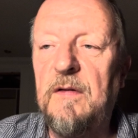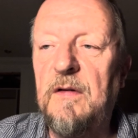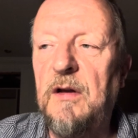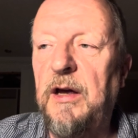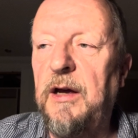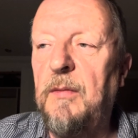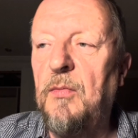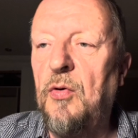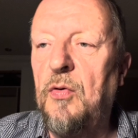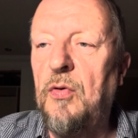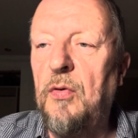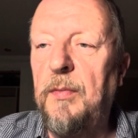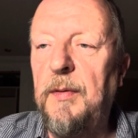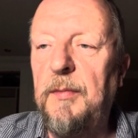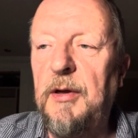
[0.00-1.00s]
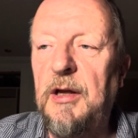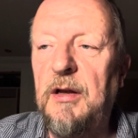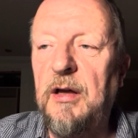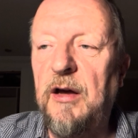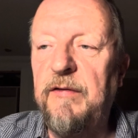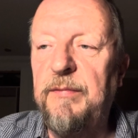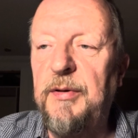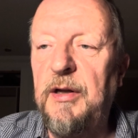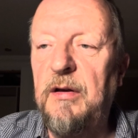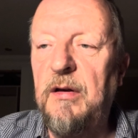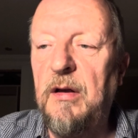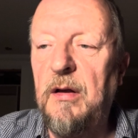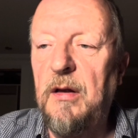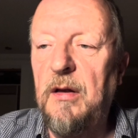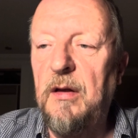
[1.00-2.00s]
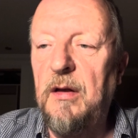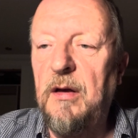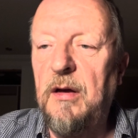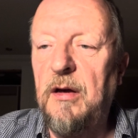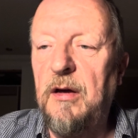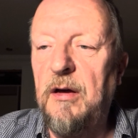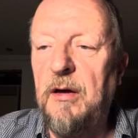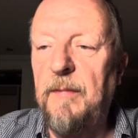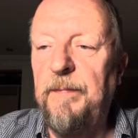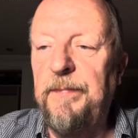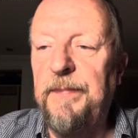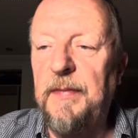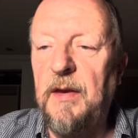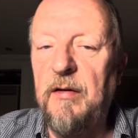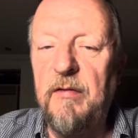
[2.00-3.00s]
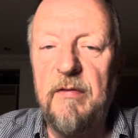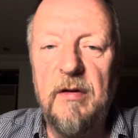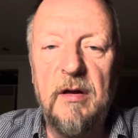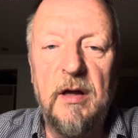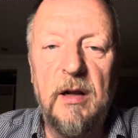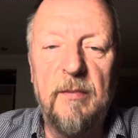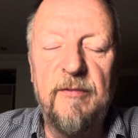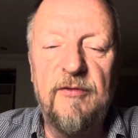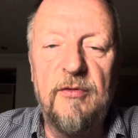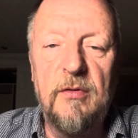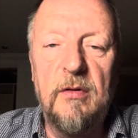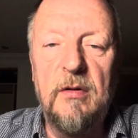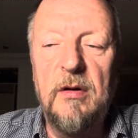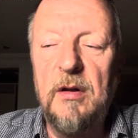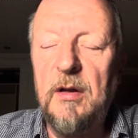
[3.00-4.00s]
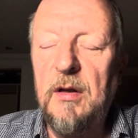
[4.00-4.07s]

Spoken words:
like moclobemide have been helpful.